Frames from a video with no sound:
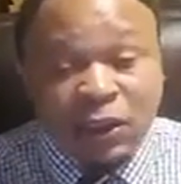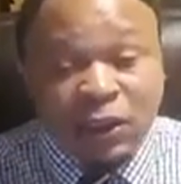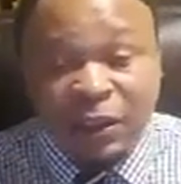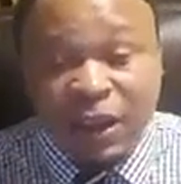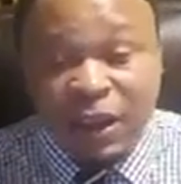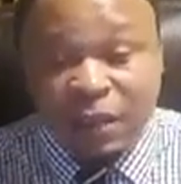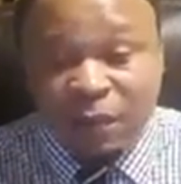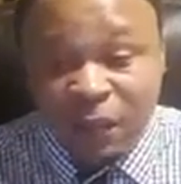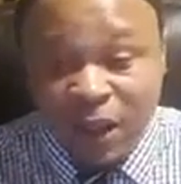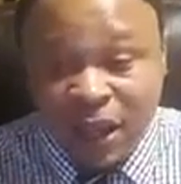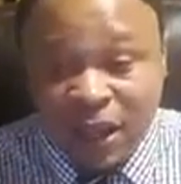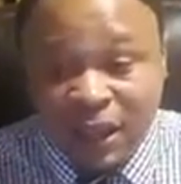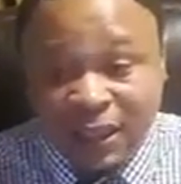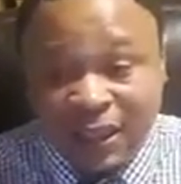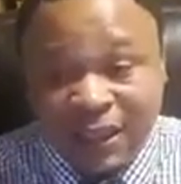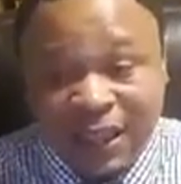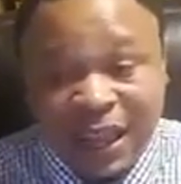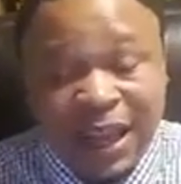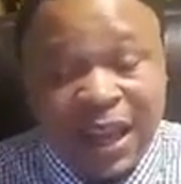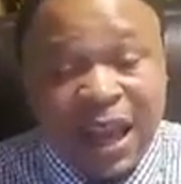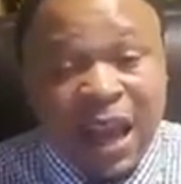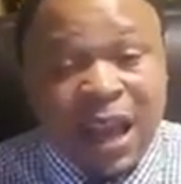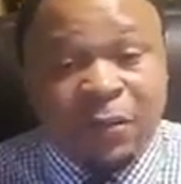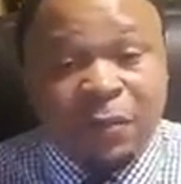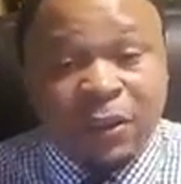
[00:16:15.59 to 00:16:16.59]
Now,
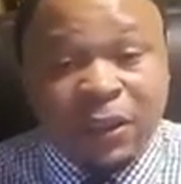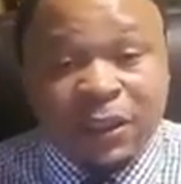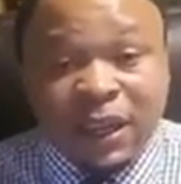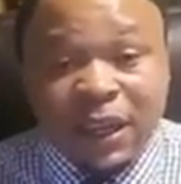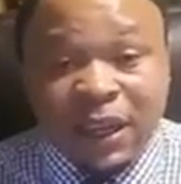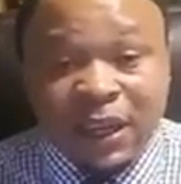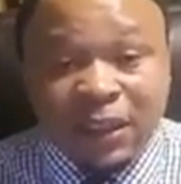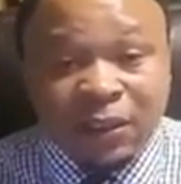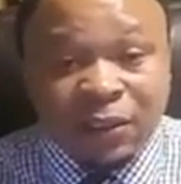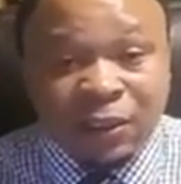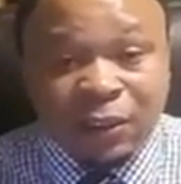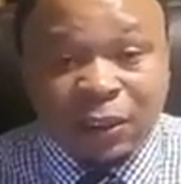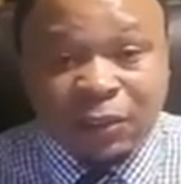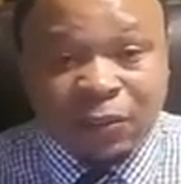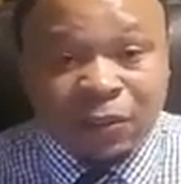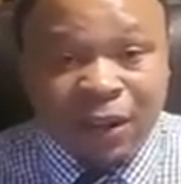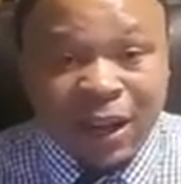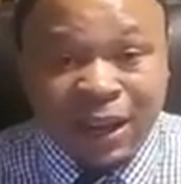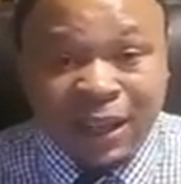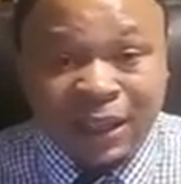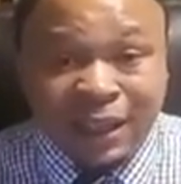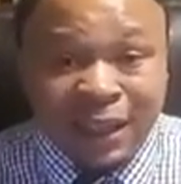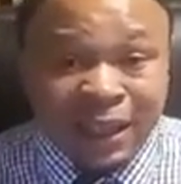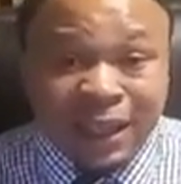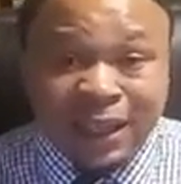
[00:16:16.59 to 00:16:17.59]
validate everything looks
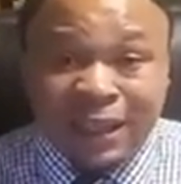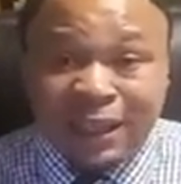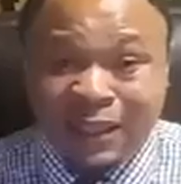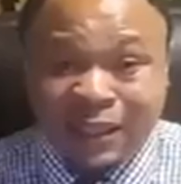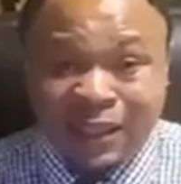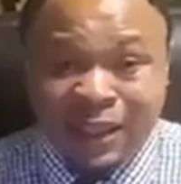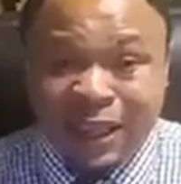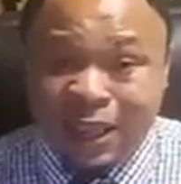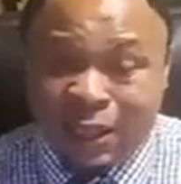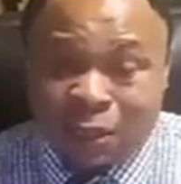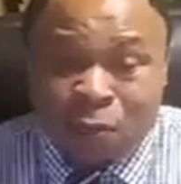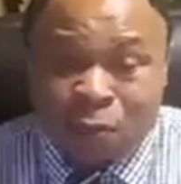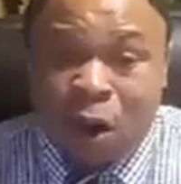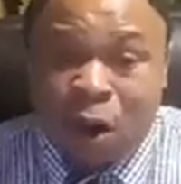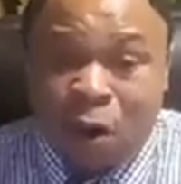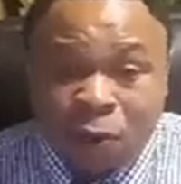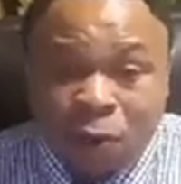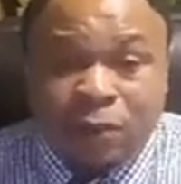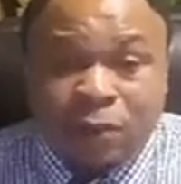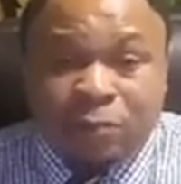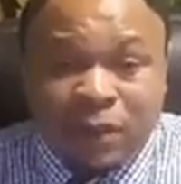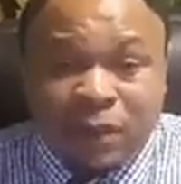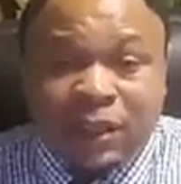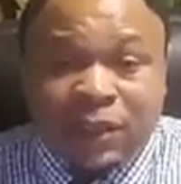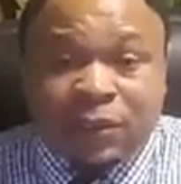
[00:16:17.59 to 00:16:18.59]
right. Like I said, you owe
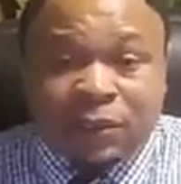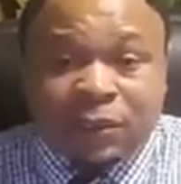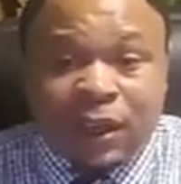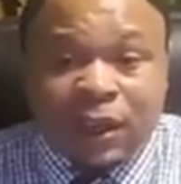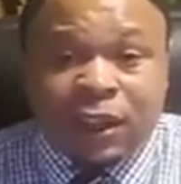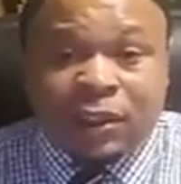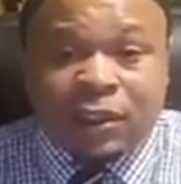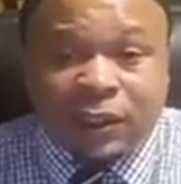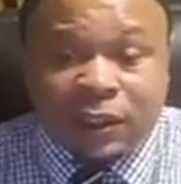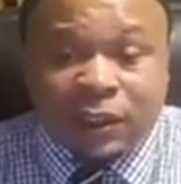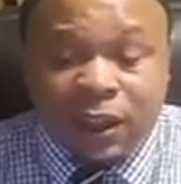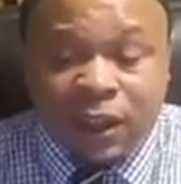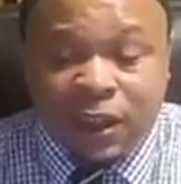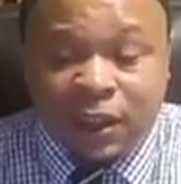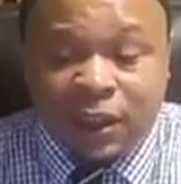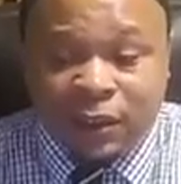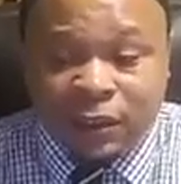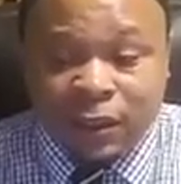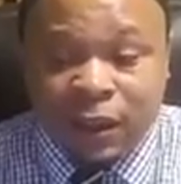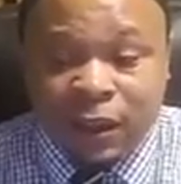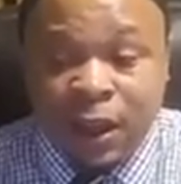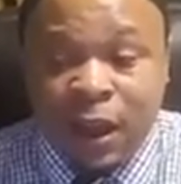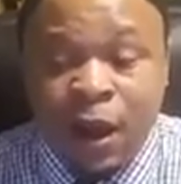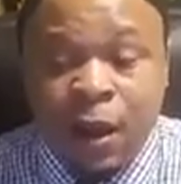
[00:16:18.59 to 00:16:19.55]
them that $300.